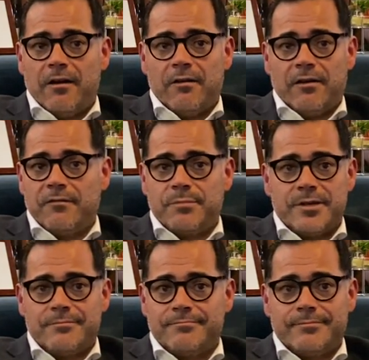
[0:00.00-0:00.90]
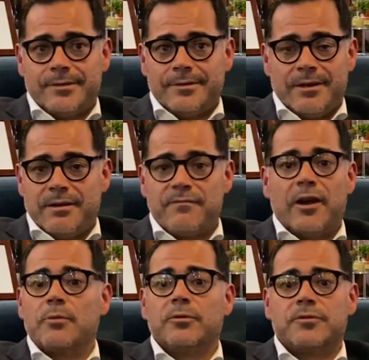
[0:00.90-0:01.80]
have been
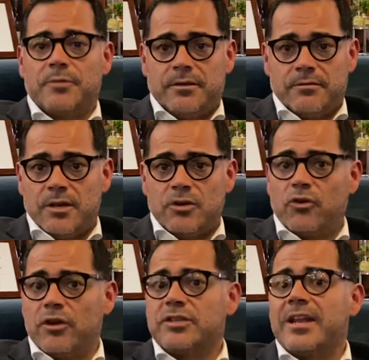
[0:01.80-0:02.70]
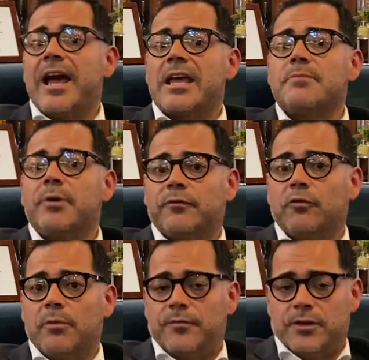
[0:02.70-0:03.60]
invaluable to me, not only today but for
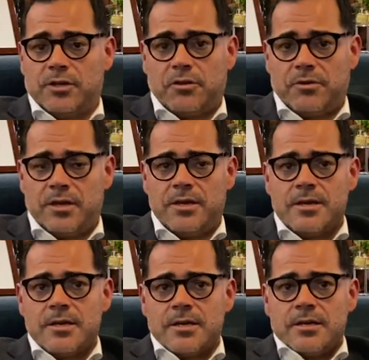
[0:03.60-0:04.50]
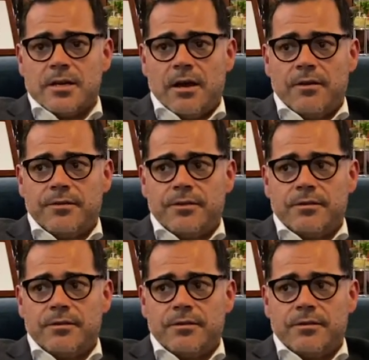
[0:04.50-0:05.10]
my future career. Mm-hmm.